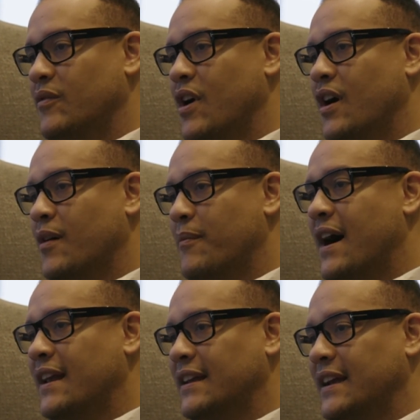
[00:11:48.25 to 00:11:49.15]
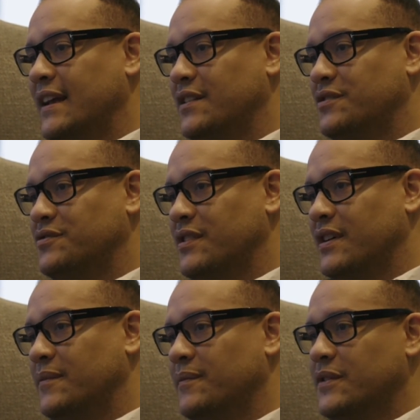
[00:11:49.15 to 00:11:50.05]
a commodity industry.
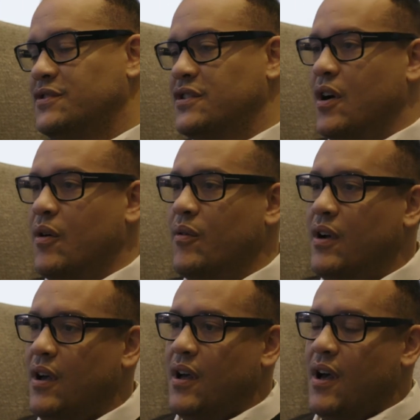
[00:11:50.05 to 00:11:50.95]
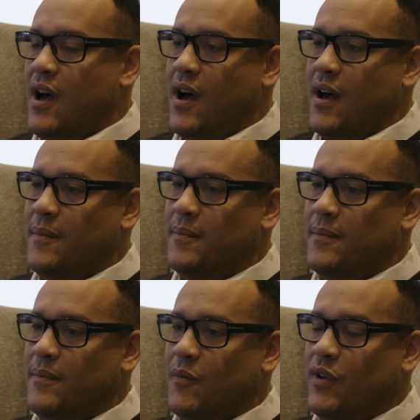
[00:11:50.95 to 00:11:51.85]
So
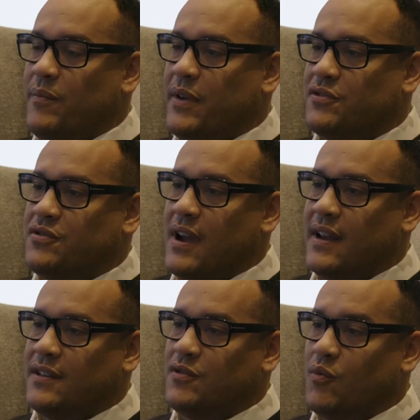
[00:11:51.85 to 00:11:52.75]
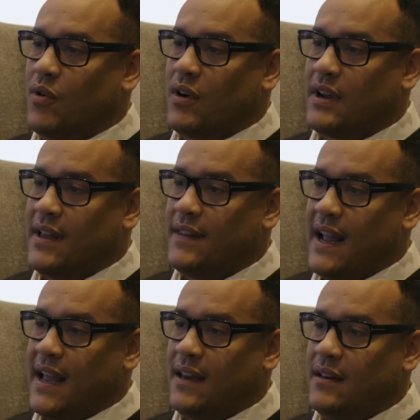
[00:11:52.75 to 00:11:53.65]
we've been trying to work on that.